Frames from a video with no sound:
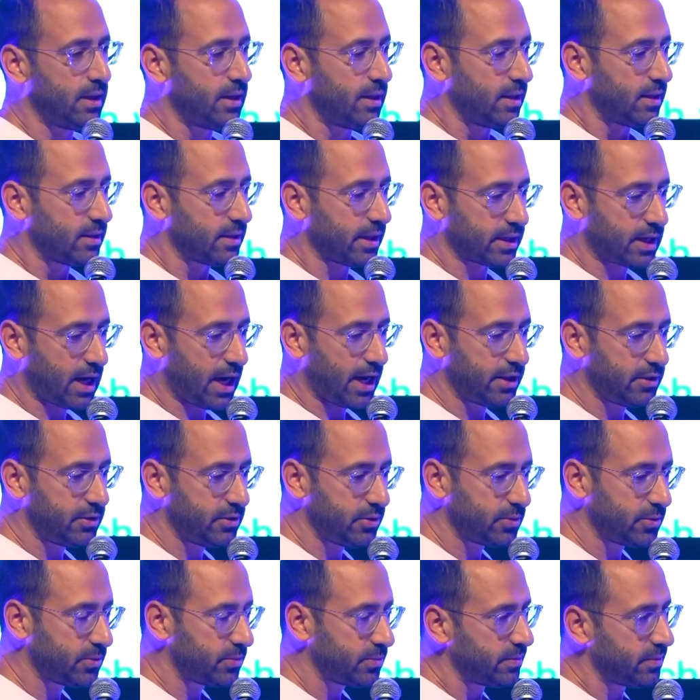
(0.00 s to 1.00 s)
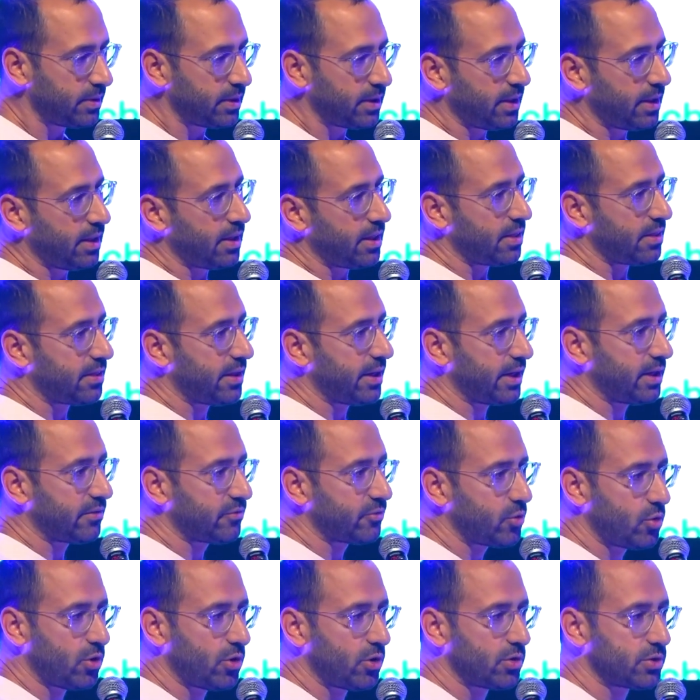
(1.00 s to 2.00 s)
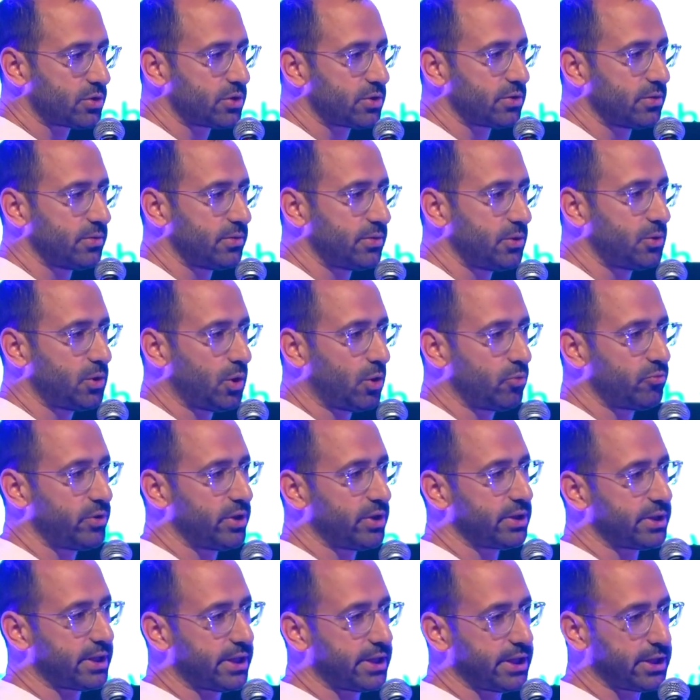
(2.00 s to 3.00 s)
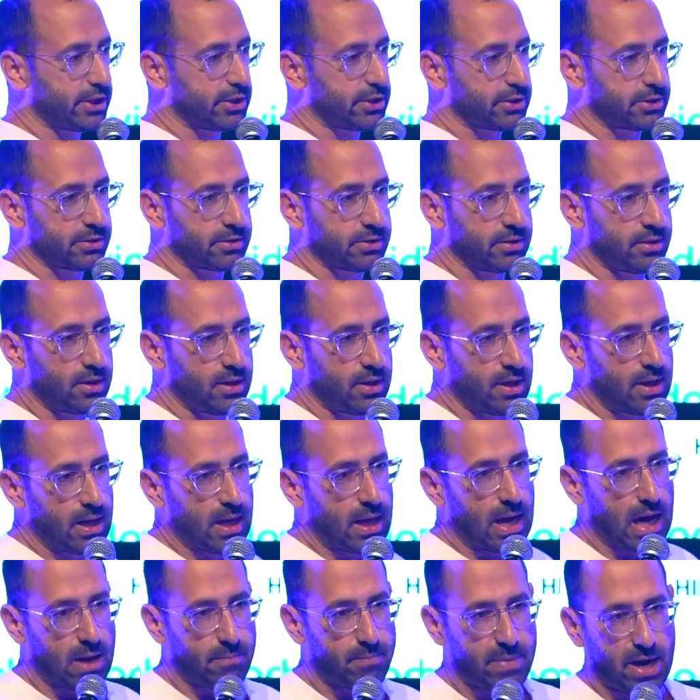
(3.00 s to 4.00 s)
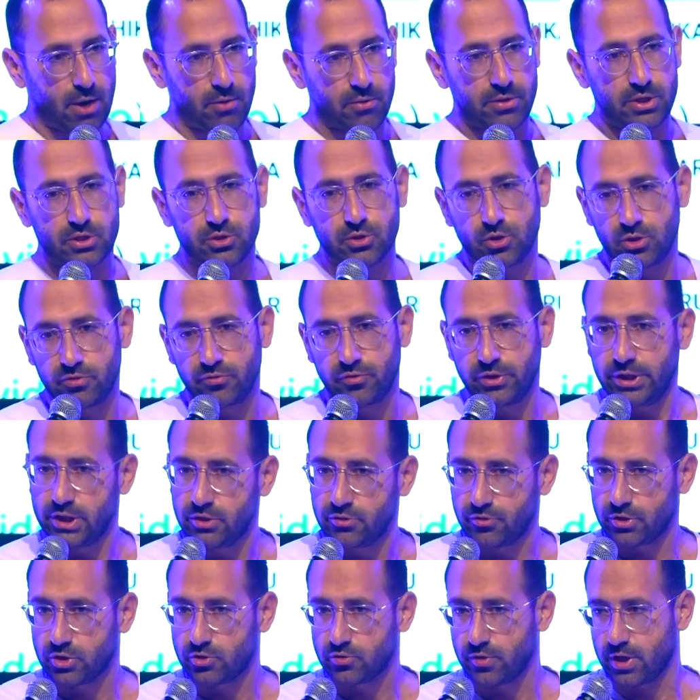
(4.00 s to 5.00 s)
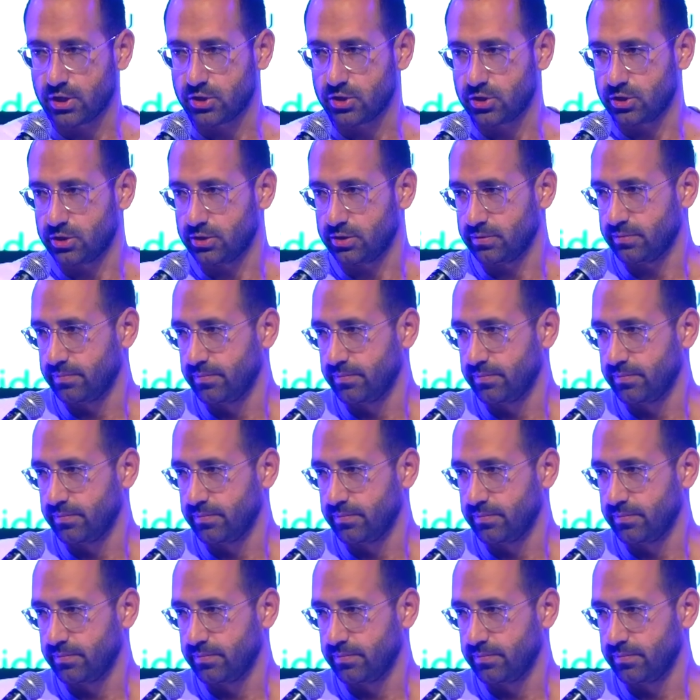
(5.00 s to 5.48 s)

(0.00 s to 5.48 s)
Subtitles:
like I do, then of course you don't really care about the server infrastructure.